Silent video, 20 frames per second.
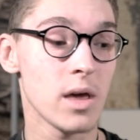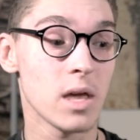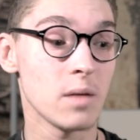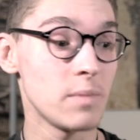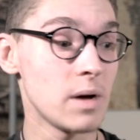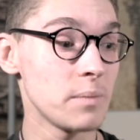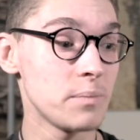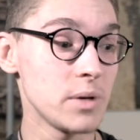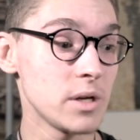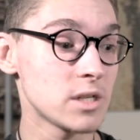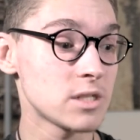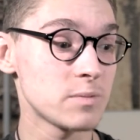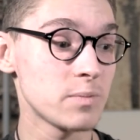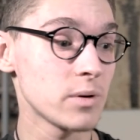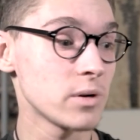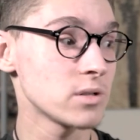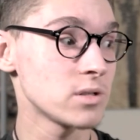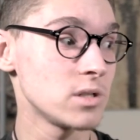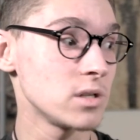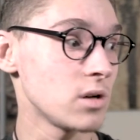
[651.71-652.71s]
You might be
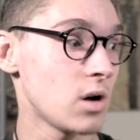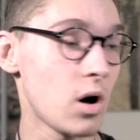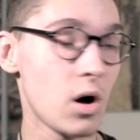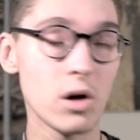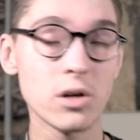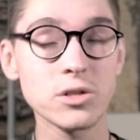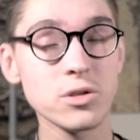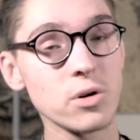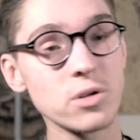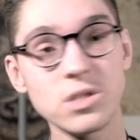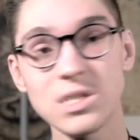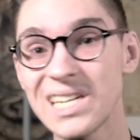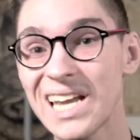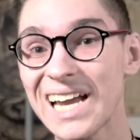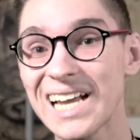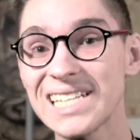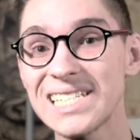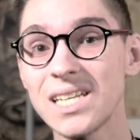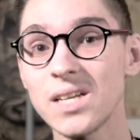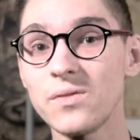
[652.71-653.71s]
experiencing all sorts of
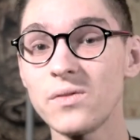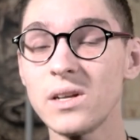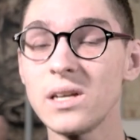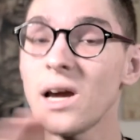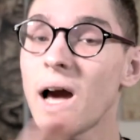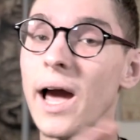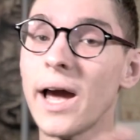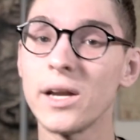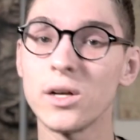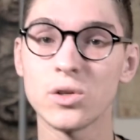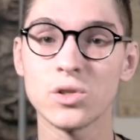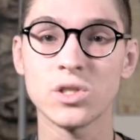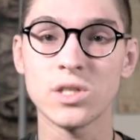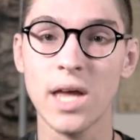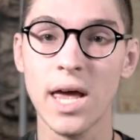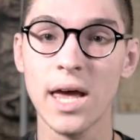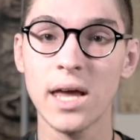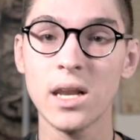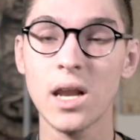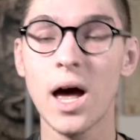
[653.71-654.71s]
negativity. I
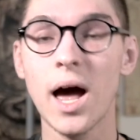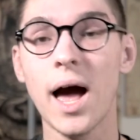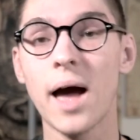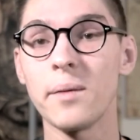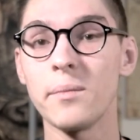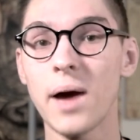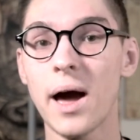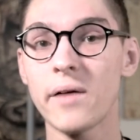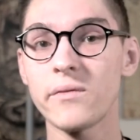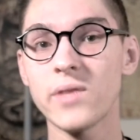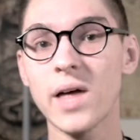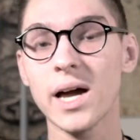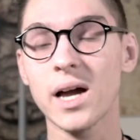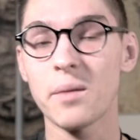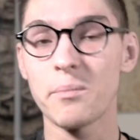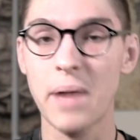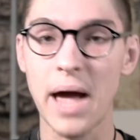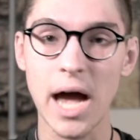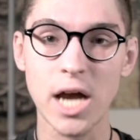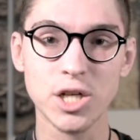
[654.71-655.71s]
understand. I have that
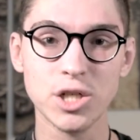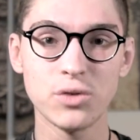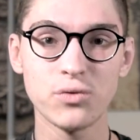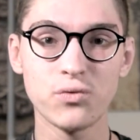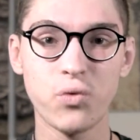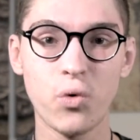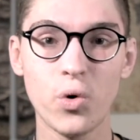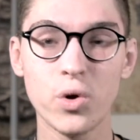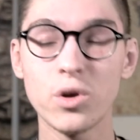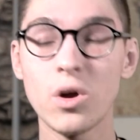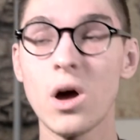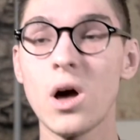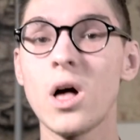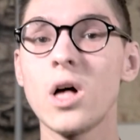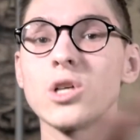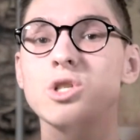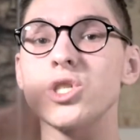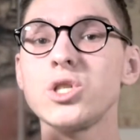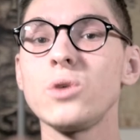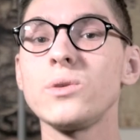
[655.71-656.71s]
compassion for you.
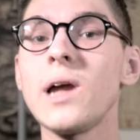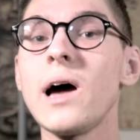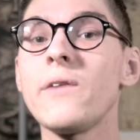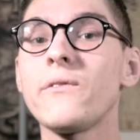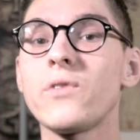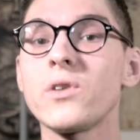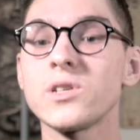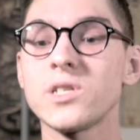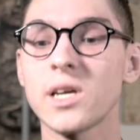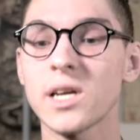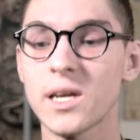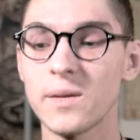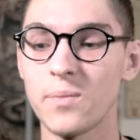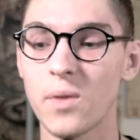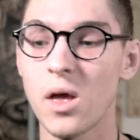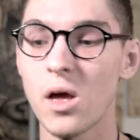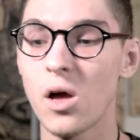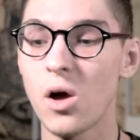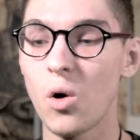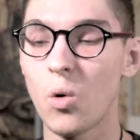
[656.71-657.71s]
Slow down for a second.
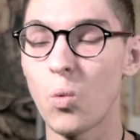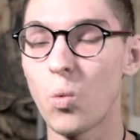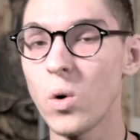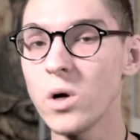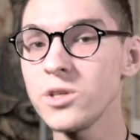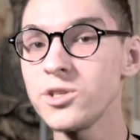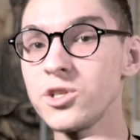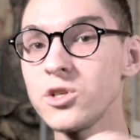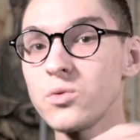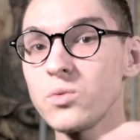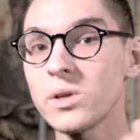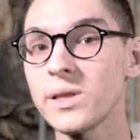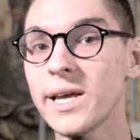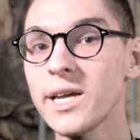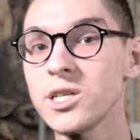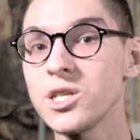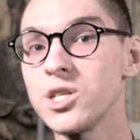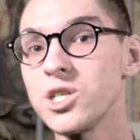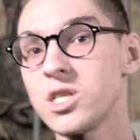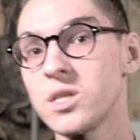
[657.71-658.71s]
What's your
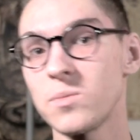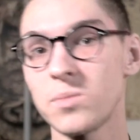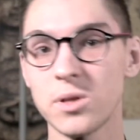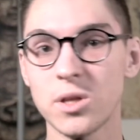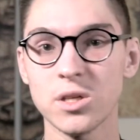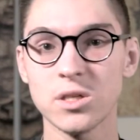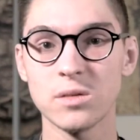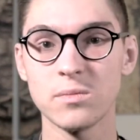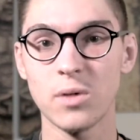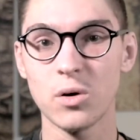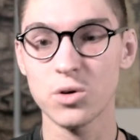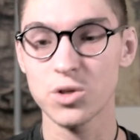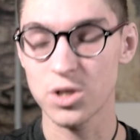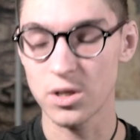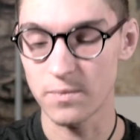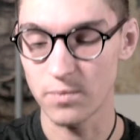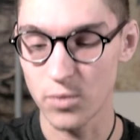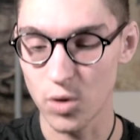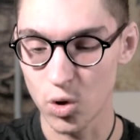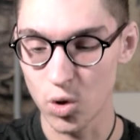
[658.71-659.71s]
relationship to this
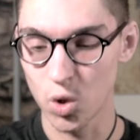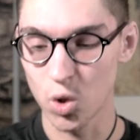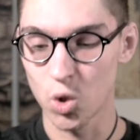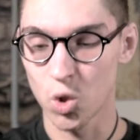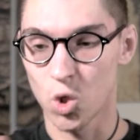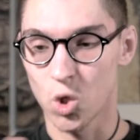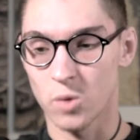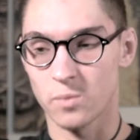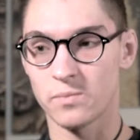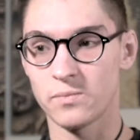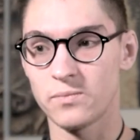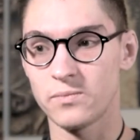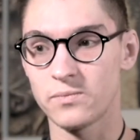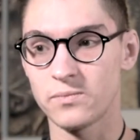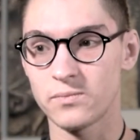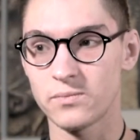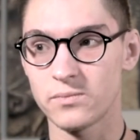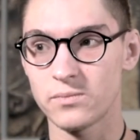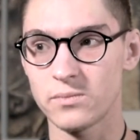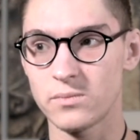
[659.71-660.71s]
emotion?
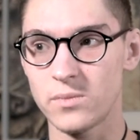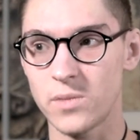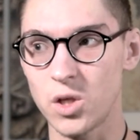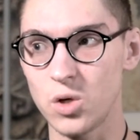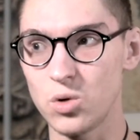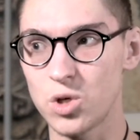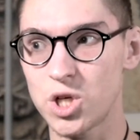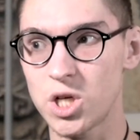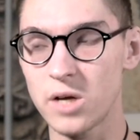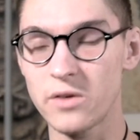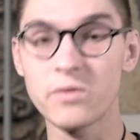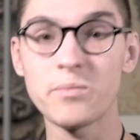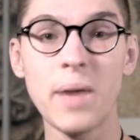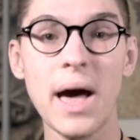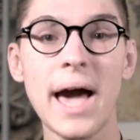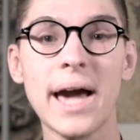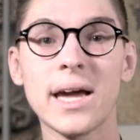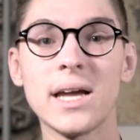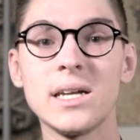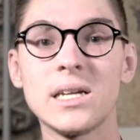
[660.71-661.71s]
You shift
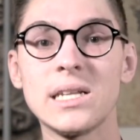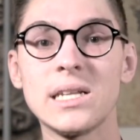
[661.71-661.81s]
back into